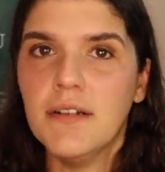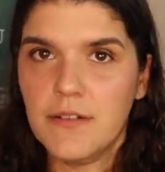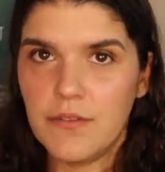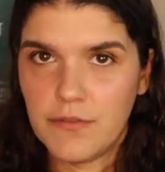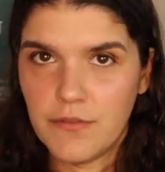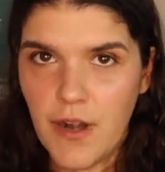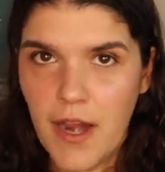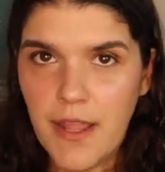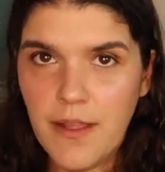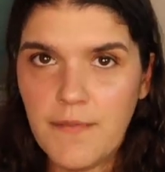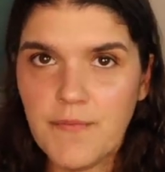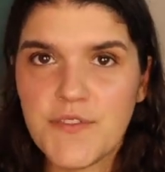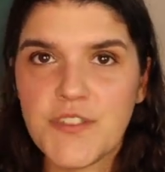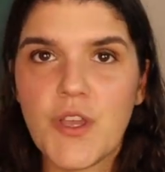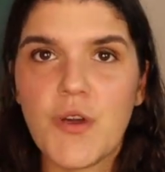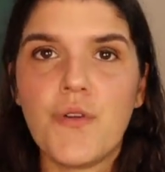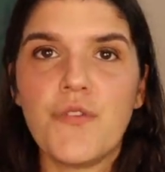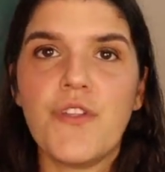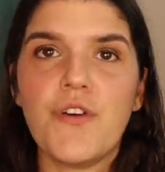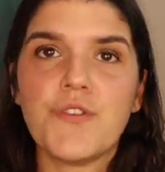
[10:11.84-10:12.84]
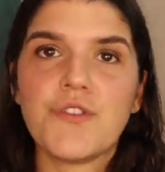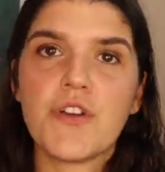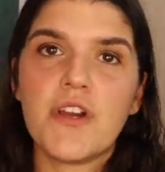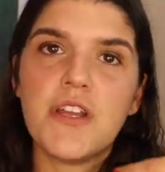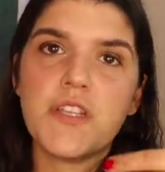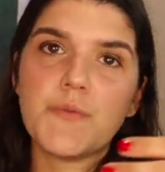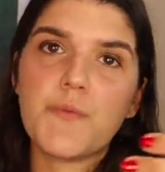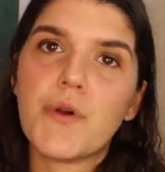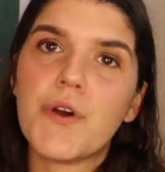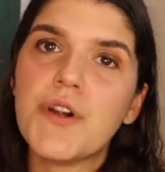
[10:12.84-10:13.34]
right? So those are
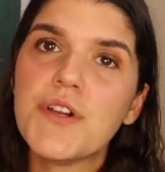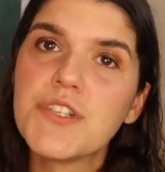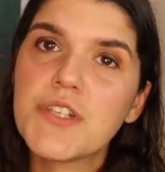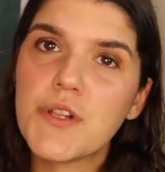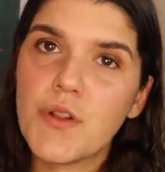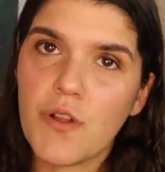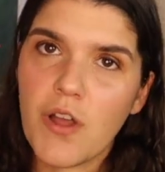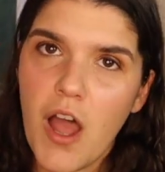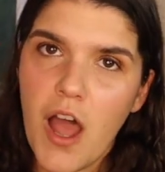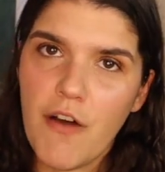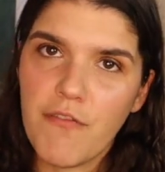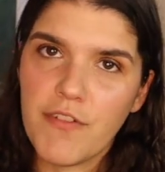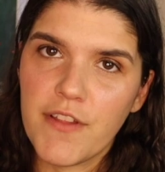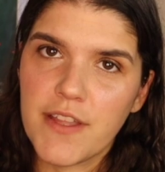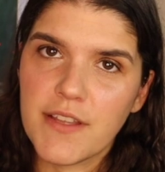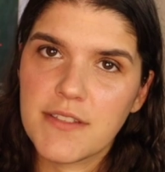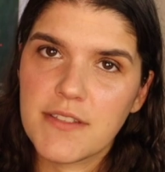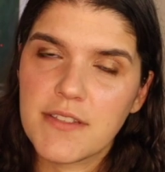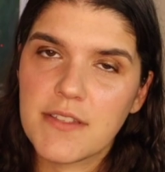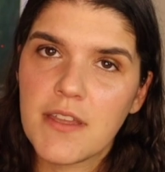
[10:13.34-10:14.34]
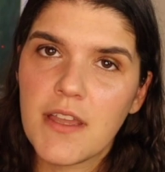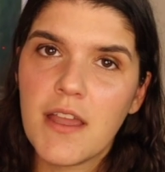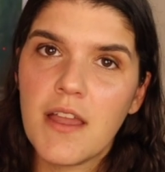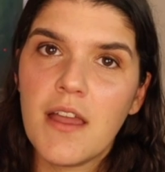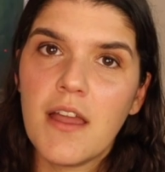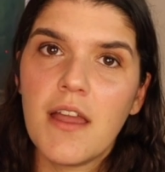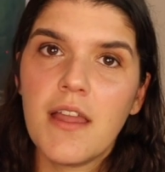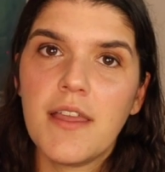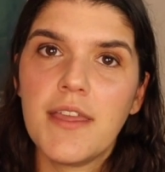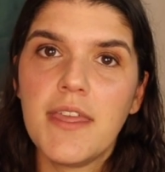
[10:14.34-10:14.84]
his personal conflicts.
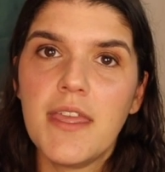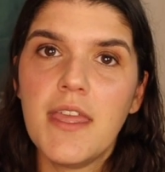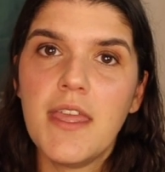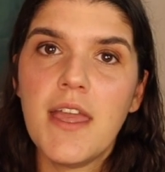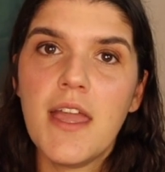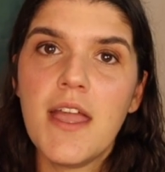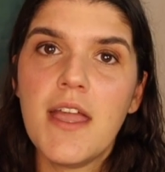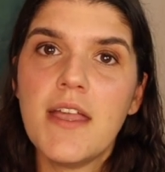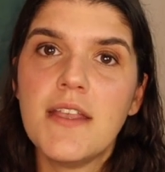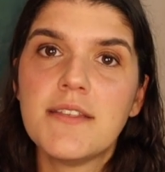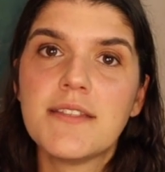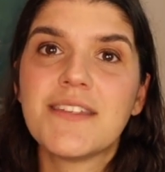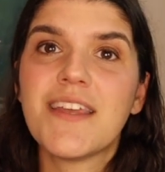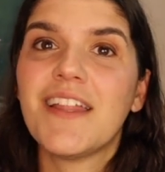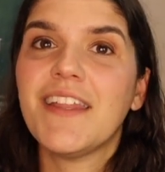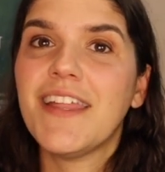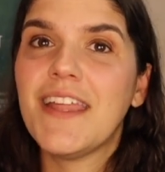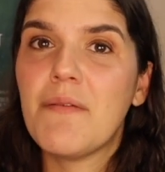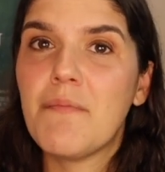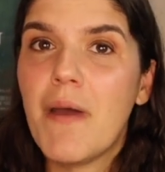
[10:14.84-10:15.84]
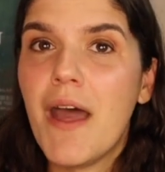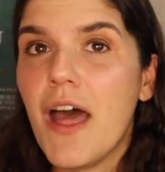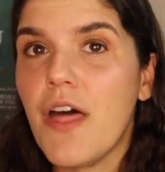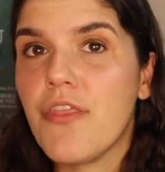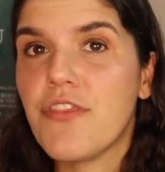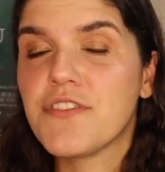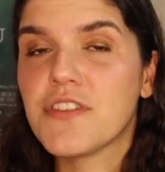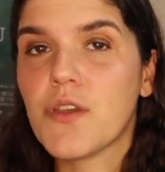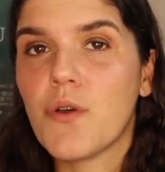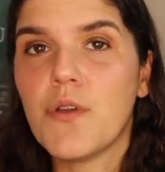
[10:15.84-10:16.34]
He is selling
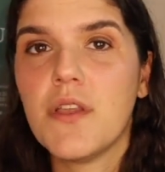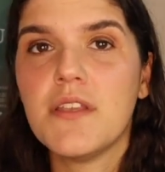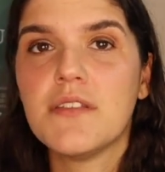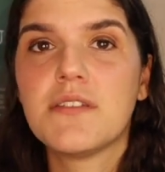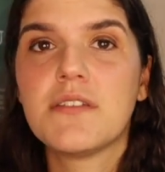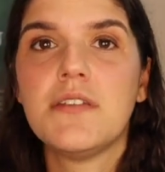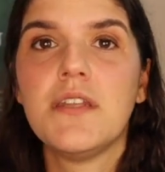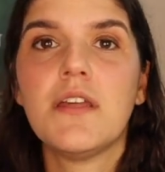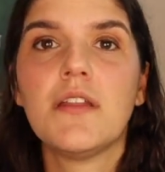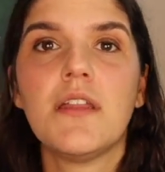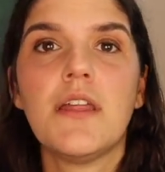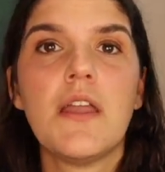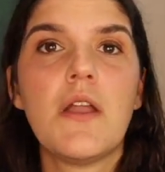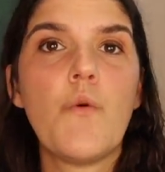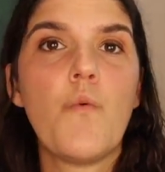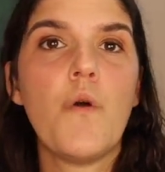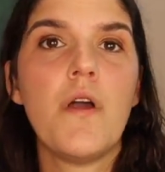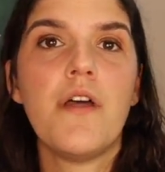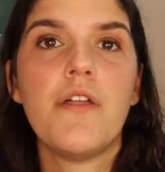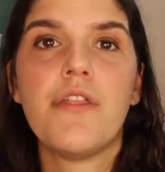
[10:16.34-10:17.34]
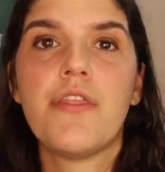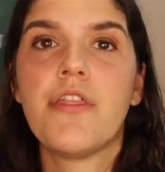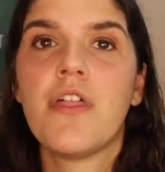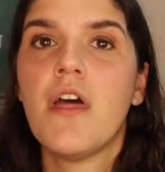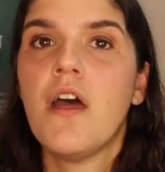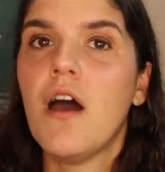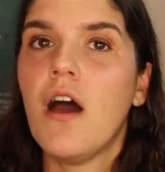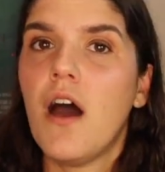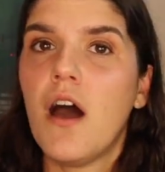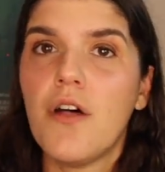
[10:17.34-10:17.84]
meth, so he's dealing with
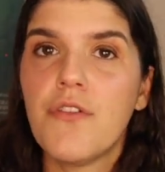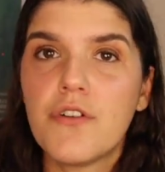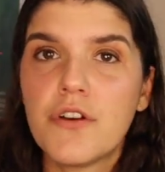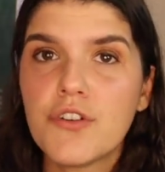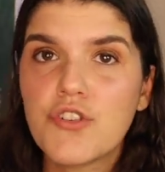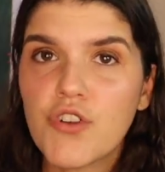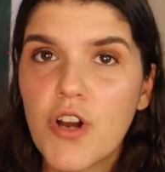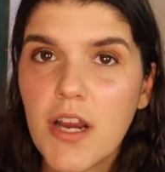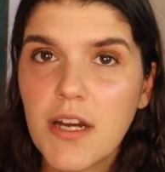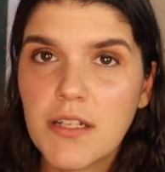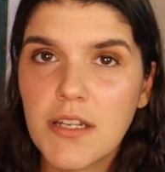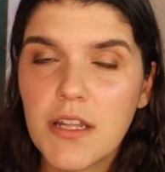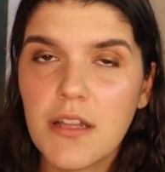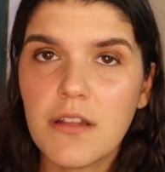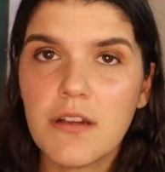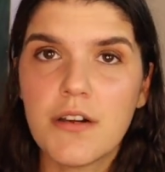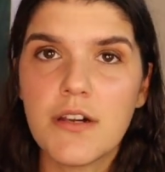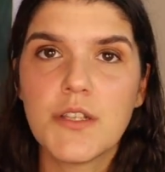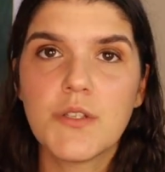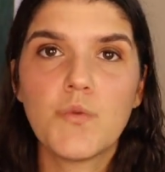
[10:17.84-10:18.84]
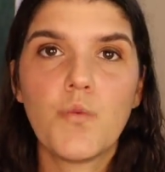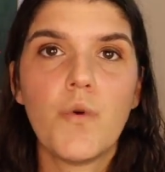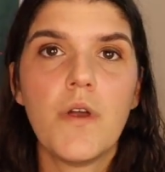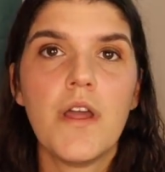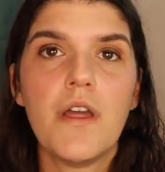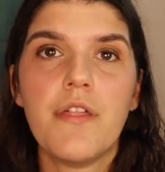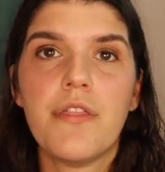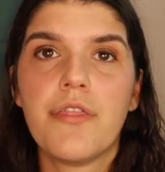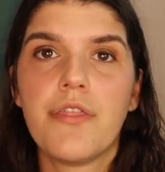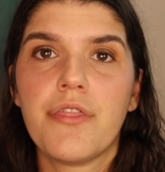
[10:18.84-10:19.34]
other drug dealers,
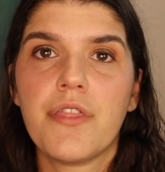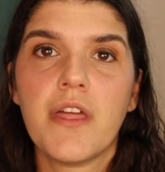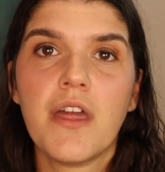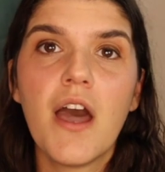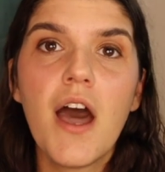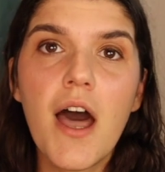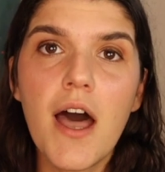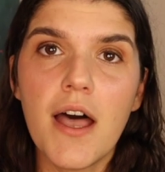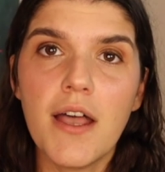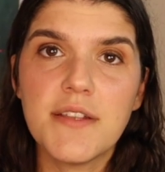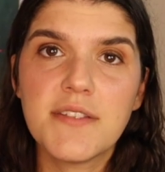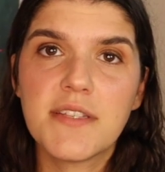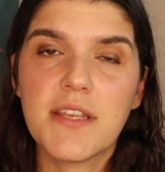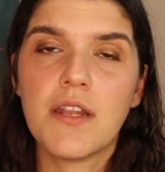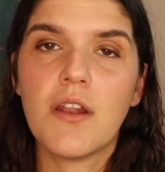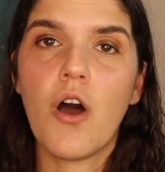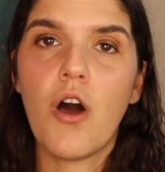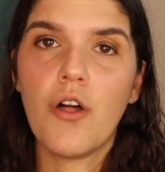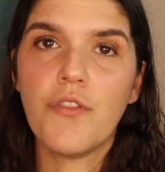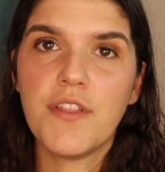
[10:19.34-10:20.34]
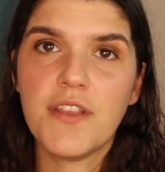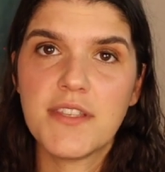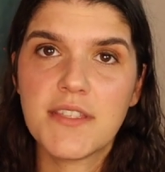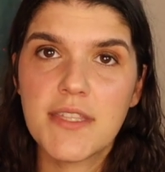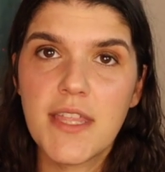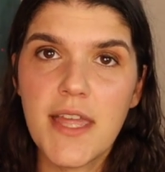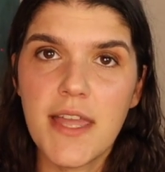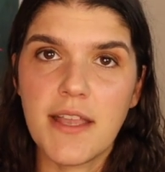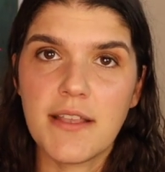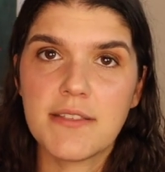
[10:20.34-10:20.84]
with Gus and all these
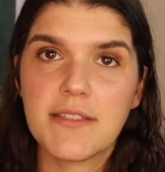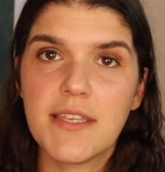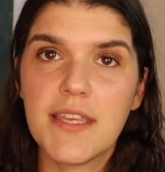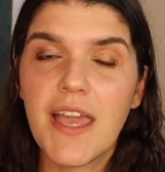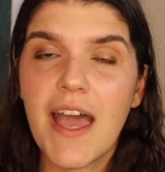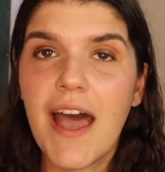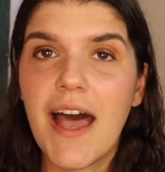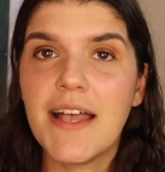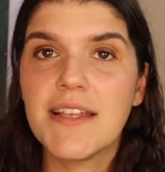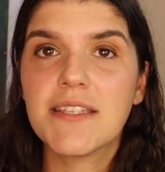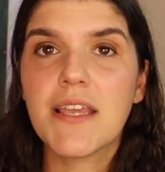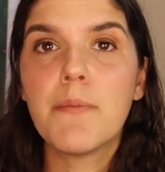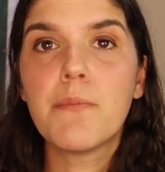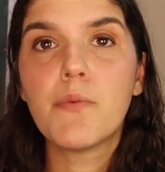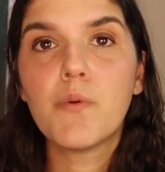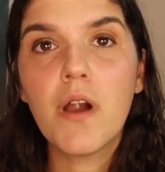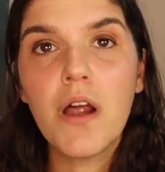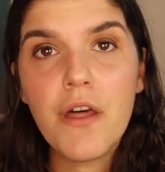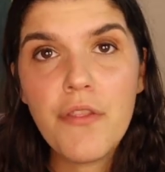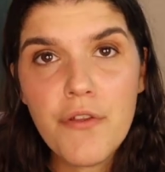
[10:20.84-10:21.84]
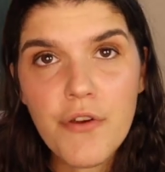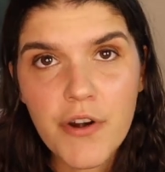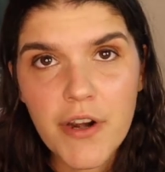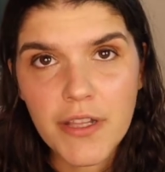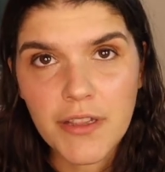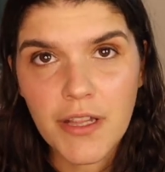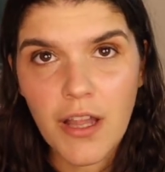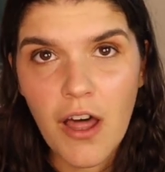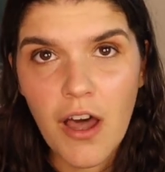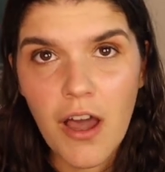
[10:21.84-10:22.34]
things. He has a
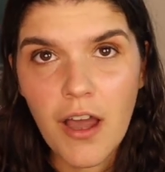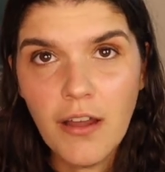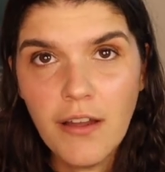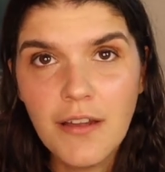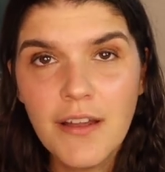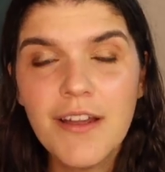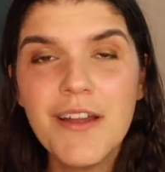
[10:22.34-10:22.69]
brother-in-law